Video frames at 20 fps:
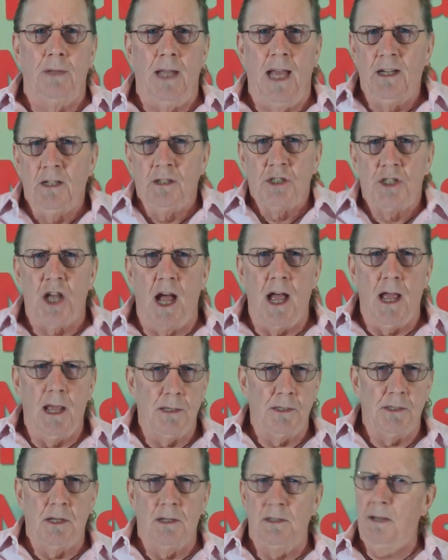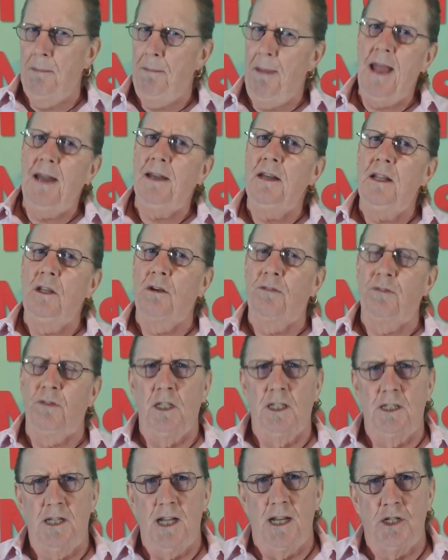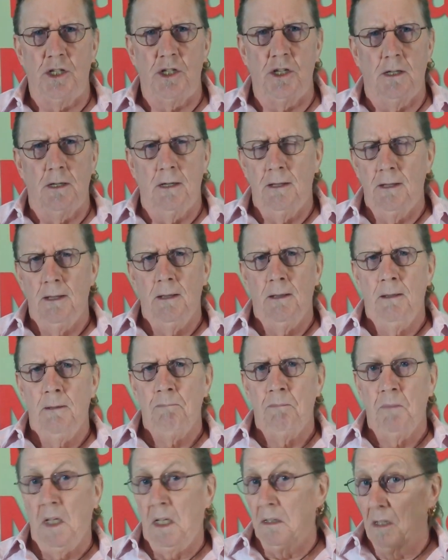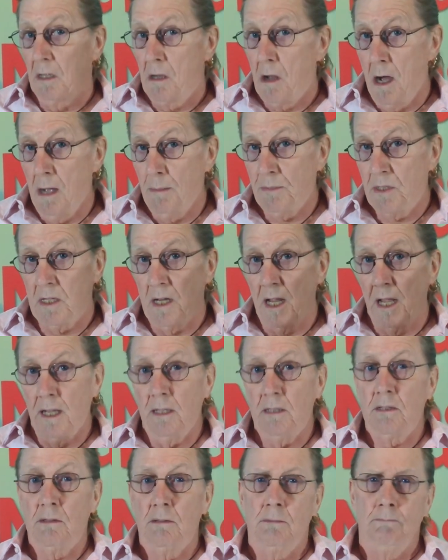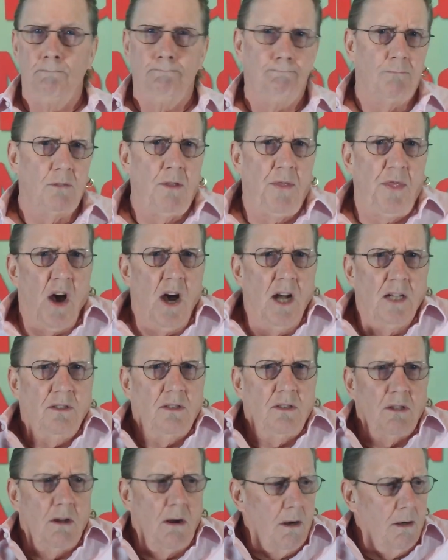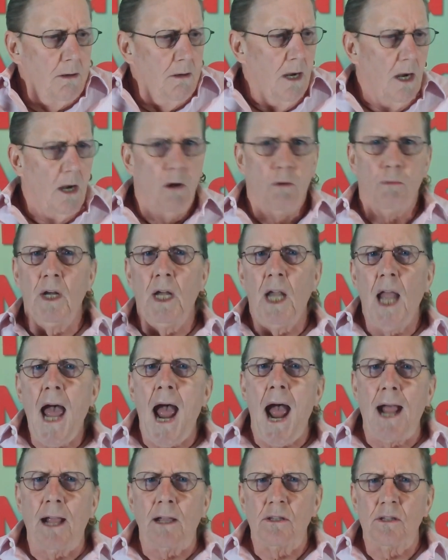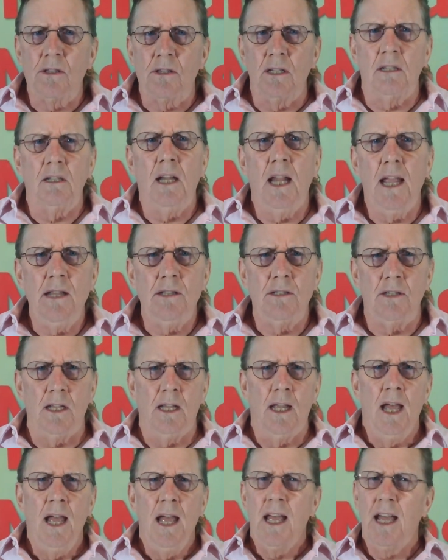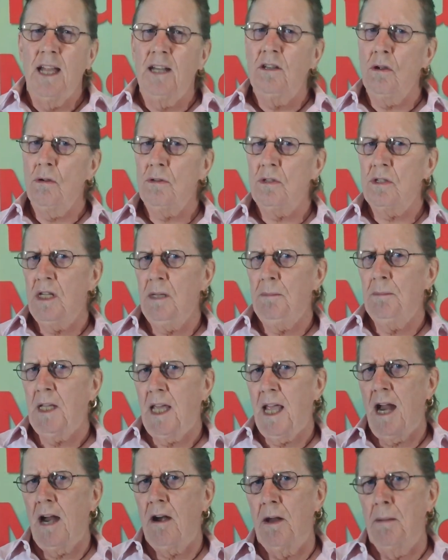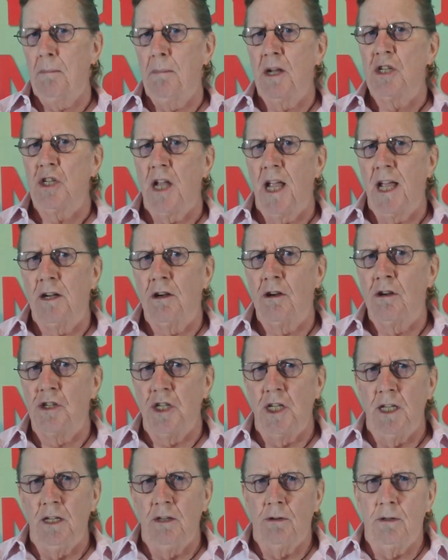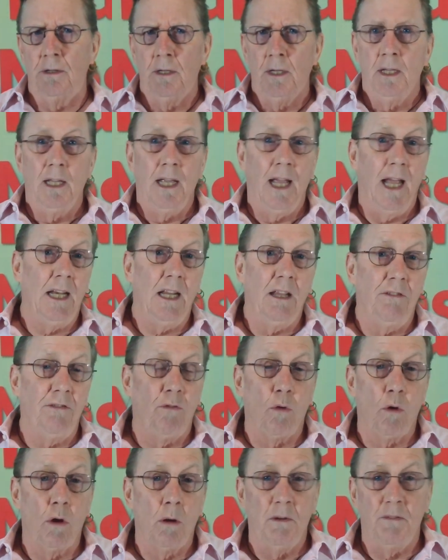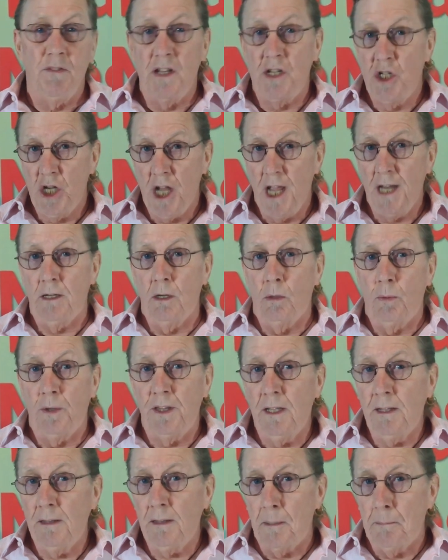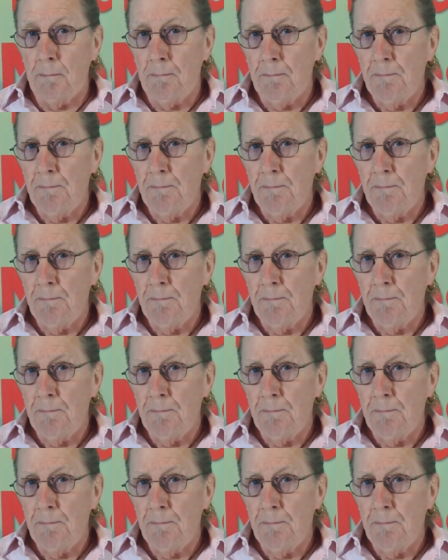energized, demanding your full attention. In the calm state, thoughts are relaxed and lazy and don't seem to carry much energy or any form of agenda within them.